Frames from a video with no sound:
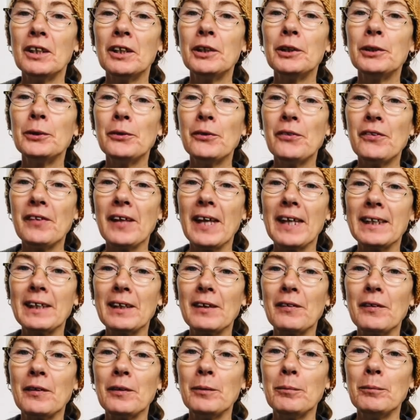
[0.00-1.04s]
You
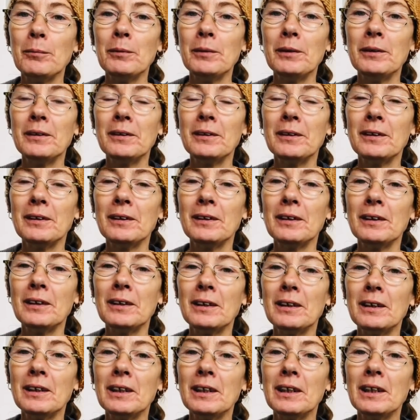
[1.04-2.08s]
thank them,
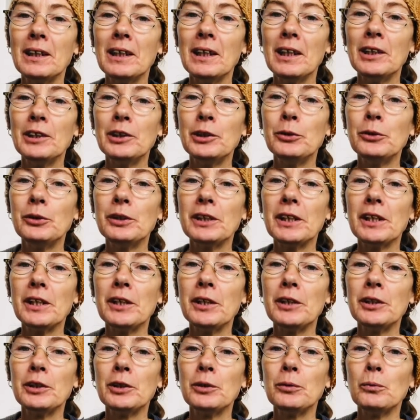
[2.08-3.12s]
and you
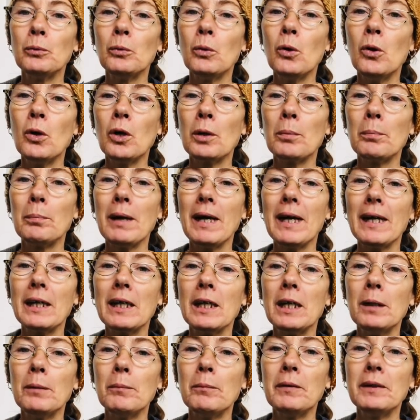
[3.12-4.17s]
turn and walk back
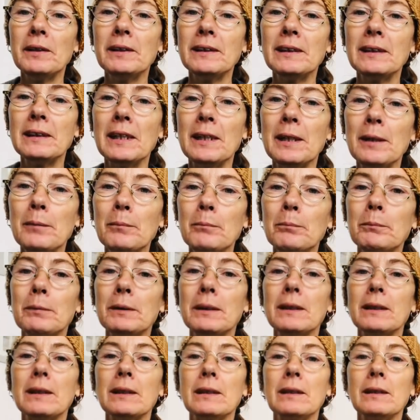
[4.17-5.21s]
up the
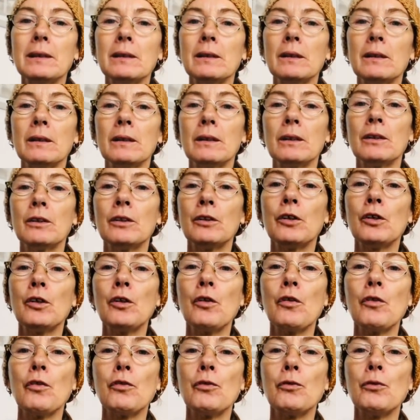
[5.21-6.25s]
steps.
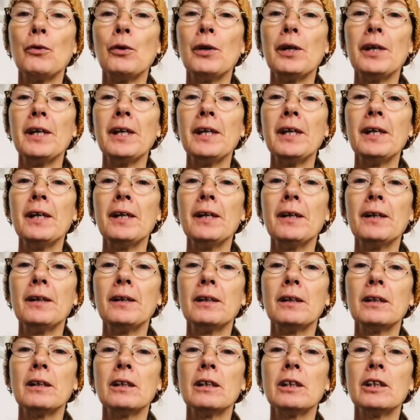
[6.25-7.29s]
3,
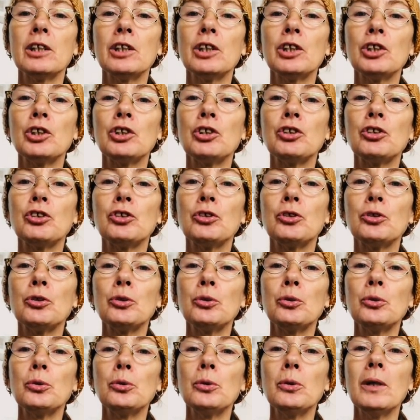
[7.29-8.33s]

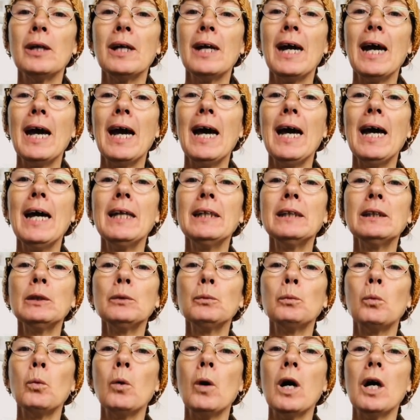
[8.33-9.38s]
2, and
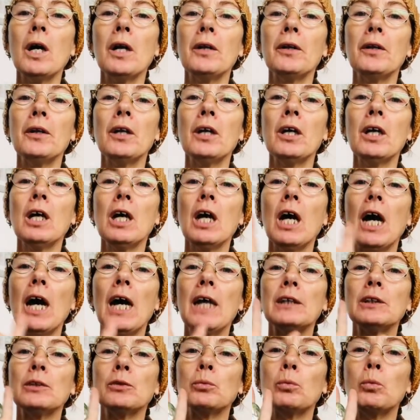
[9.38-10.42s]
1,
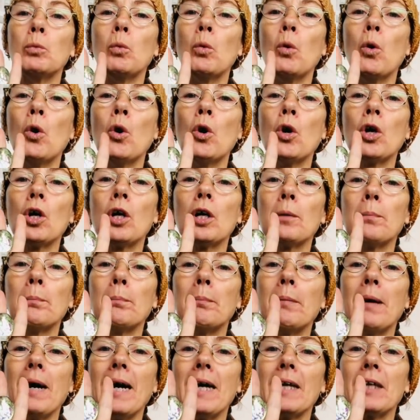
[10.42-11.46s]
and walk
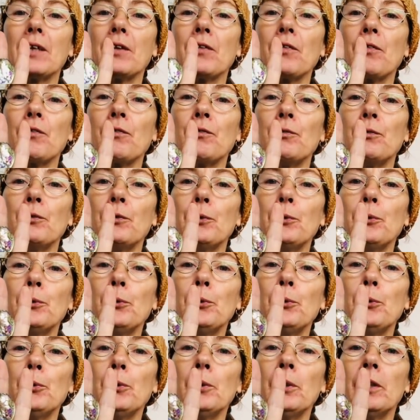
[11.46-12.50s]
back
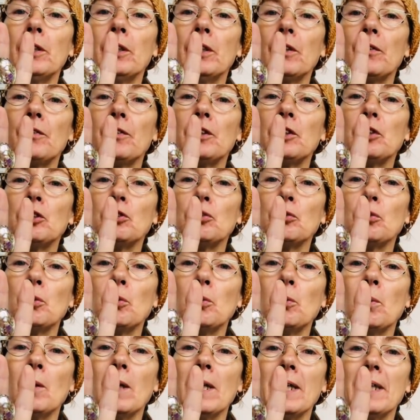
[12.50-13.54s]
through the
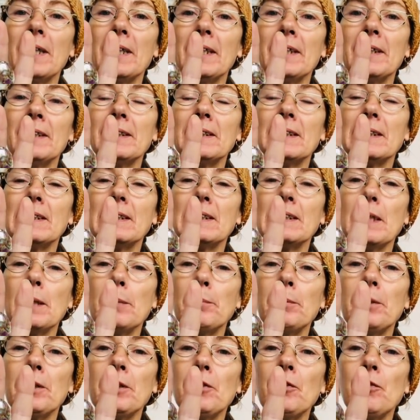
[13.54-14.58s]
doorway,
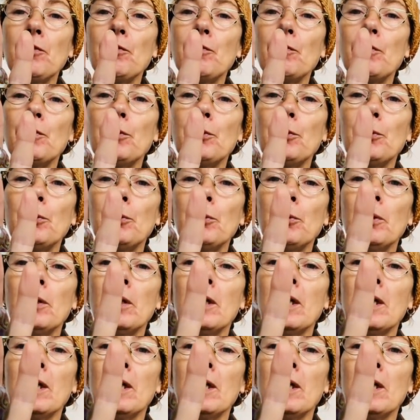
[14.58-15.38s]
stepping through